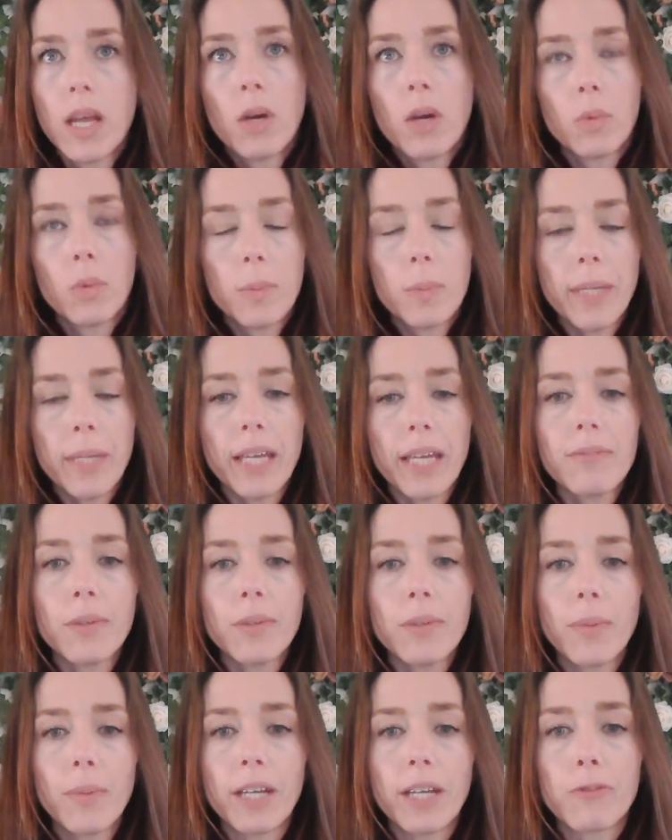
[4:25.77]
will pave the
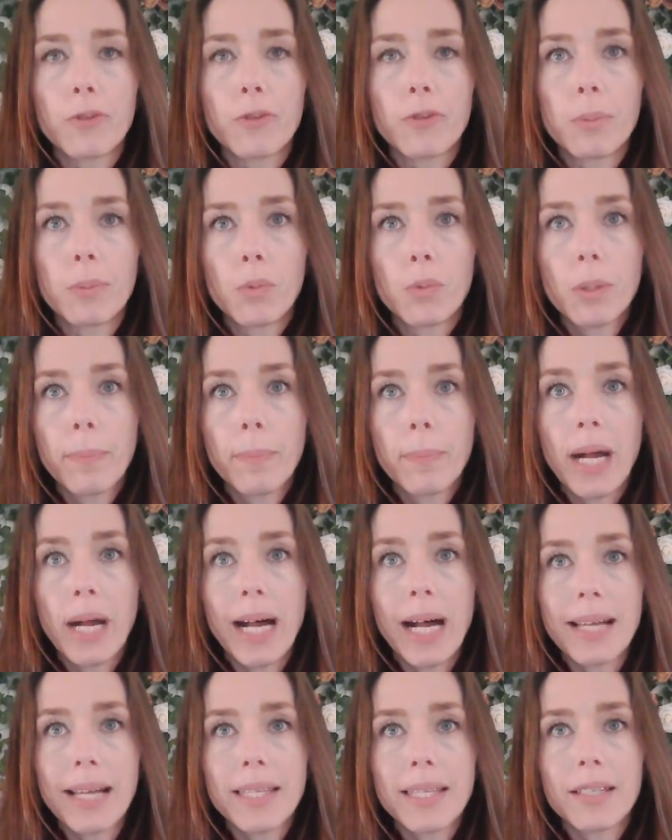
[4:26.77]
way for a more
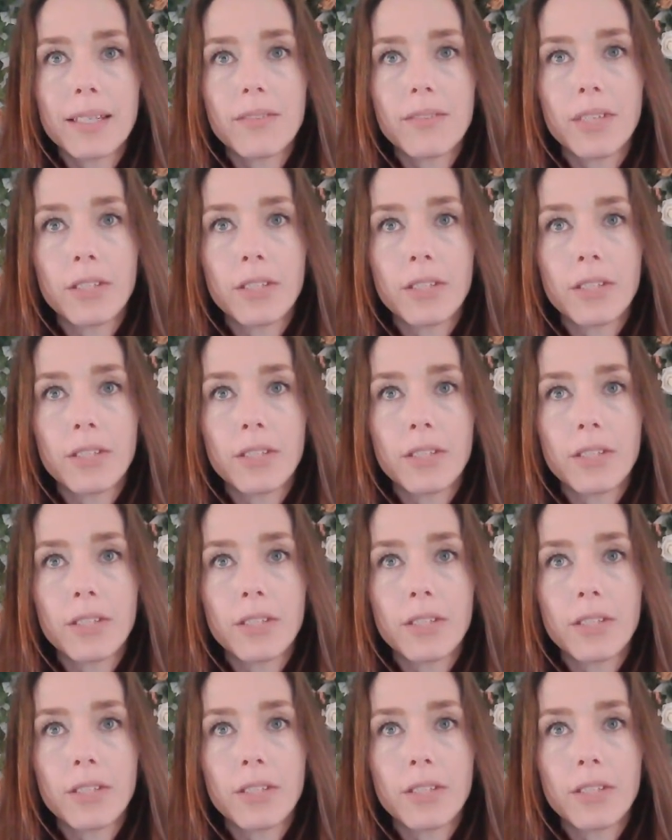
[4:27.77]
positive